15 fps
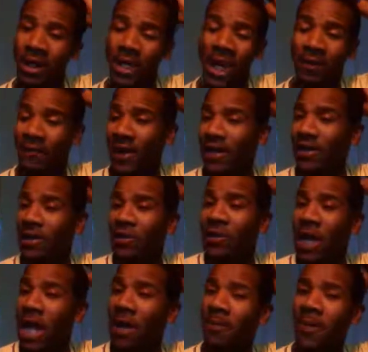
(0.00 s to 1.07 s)
Now, if I
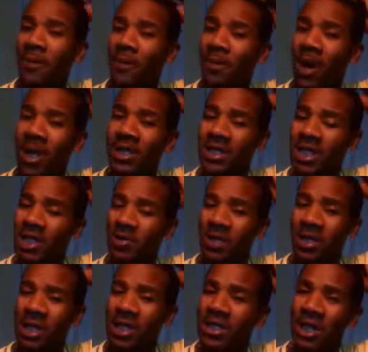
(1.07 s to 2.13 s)
do and people watching, it's
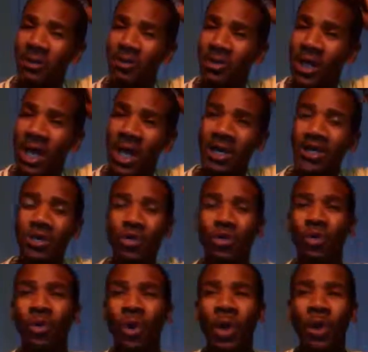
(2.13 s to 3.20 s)
because I'm trying
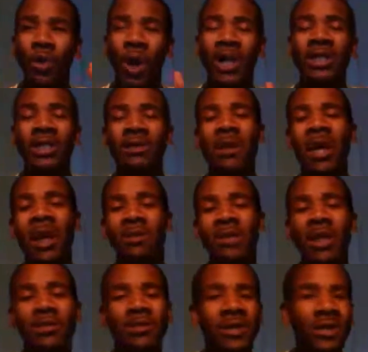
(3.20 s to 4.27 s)
to watch somebody I
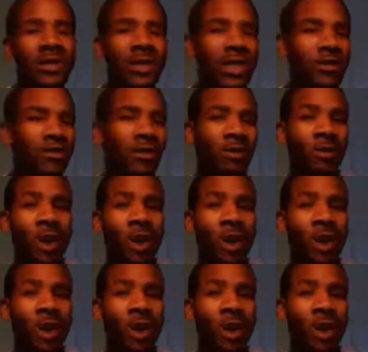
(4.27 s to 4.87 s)
believe is successful.